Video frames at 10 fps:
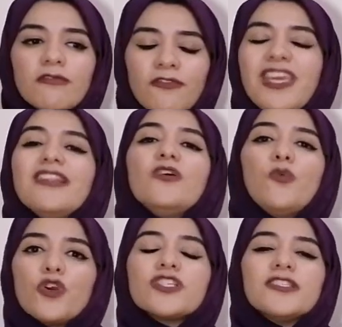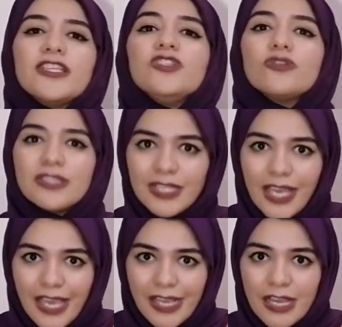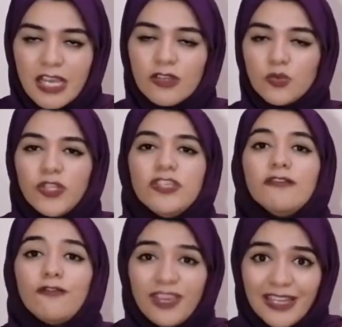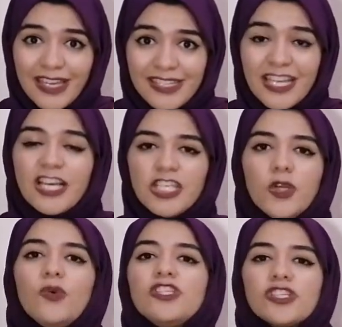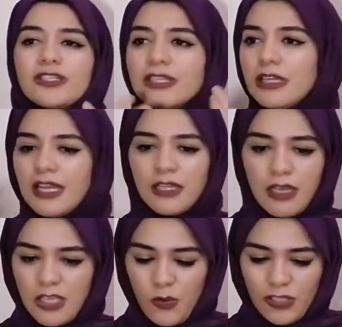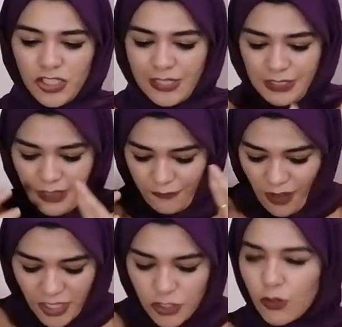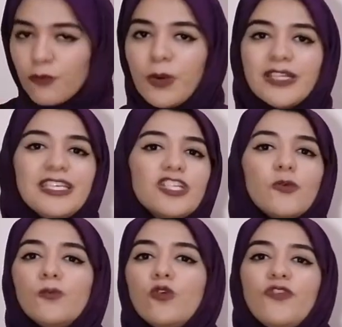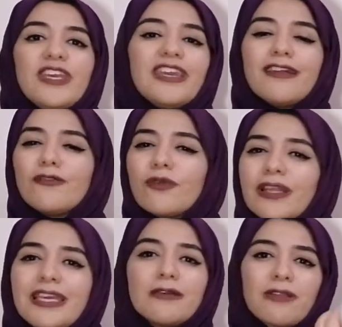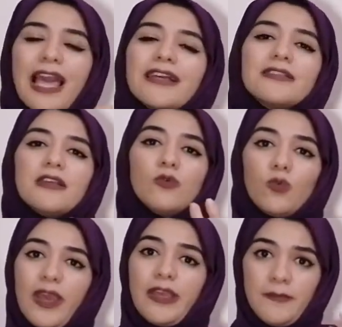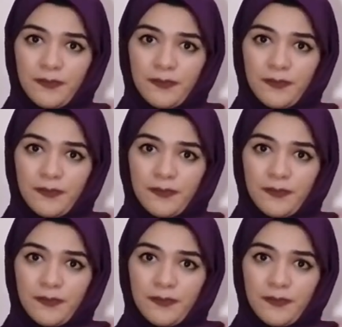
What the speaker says: feel the words that you're saying, because when you feel it, you will just find your body moving in a really relaxing way.